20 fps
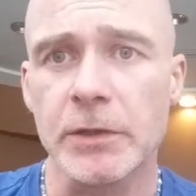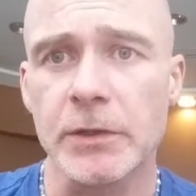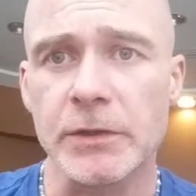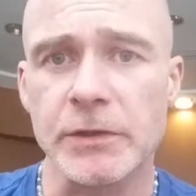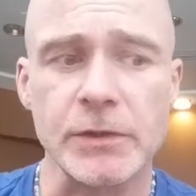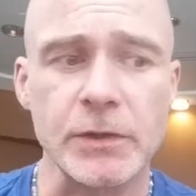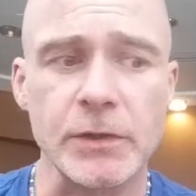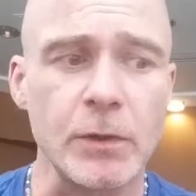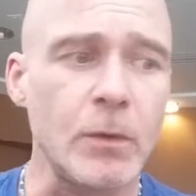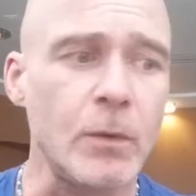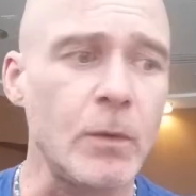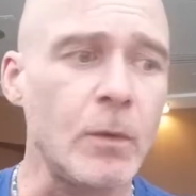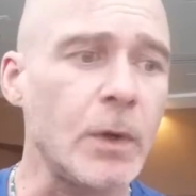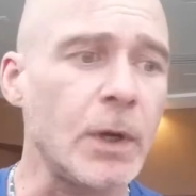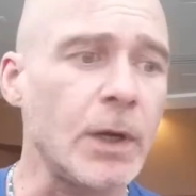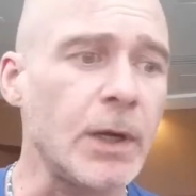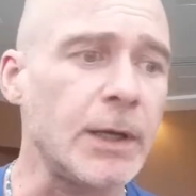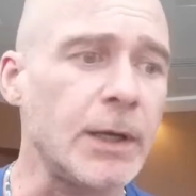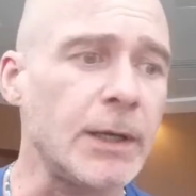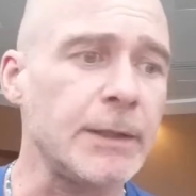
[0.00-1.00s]
So
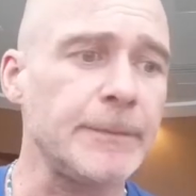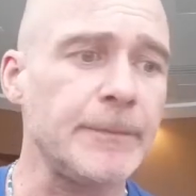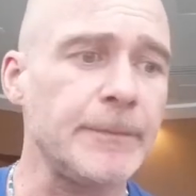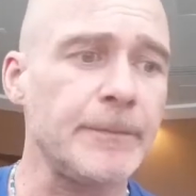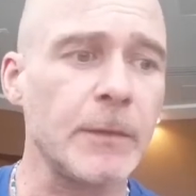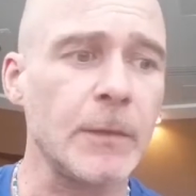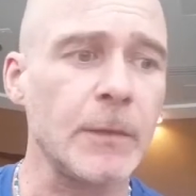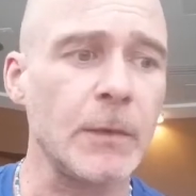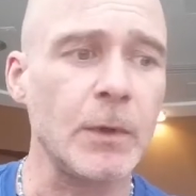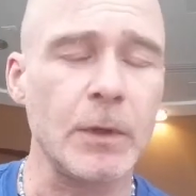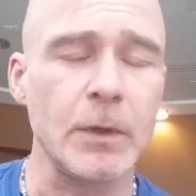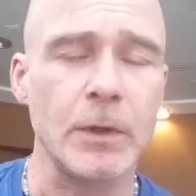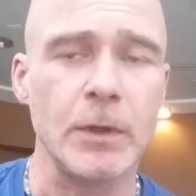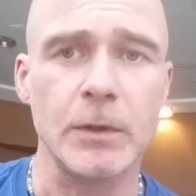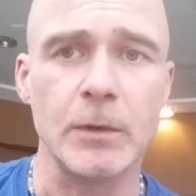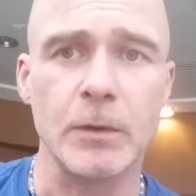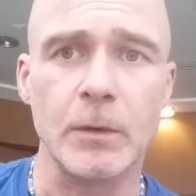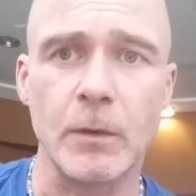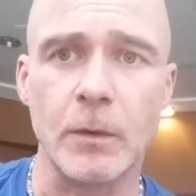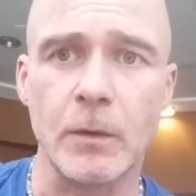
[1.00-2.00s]

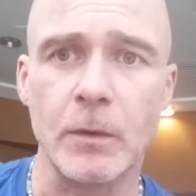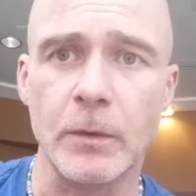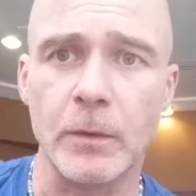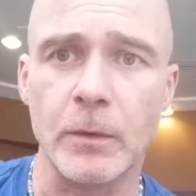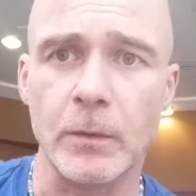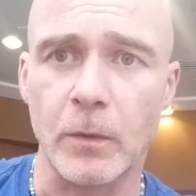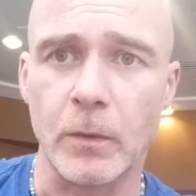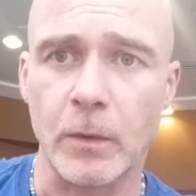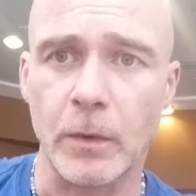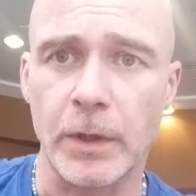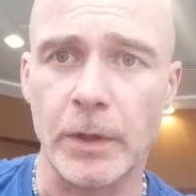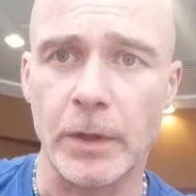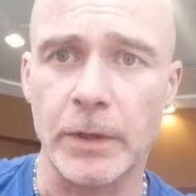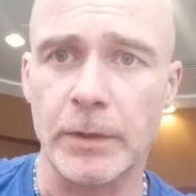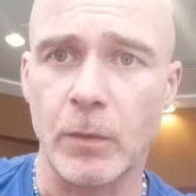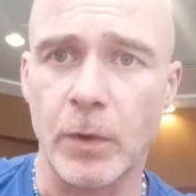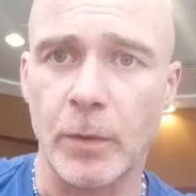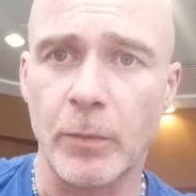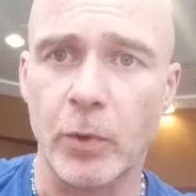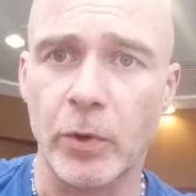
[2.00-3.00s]

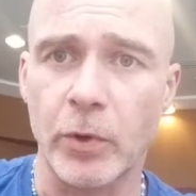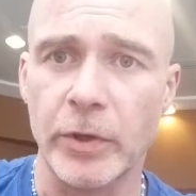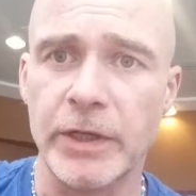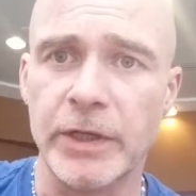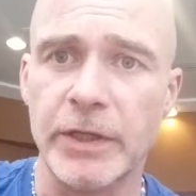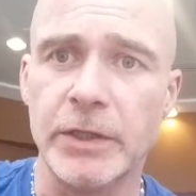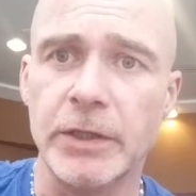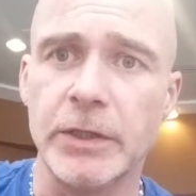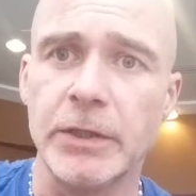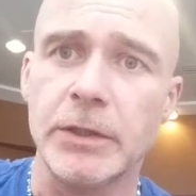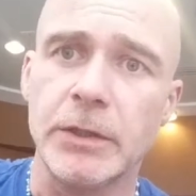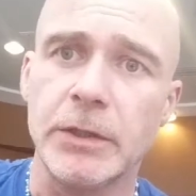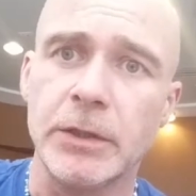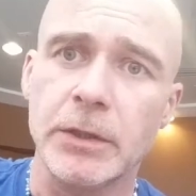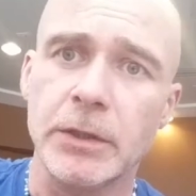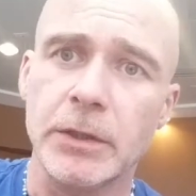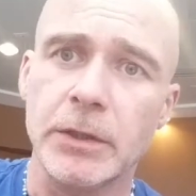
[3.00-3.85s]
at one point he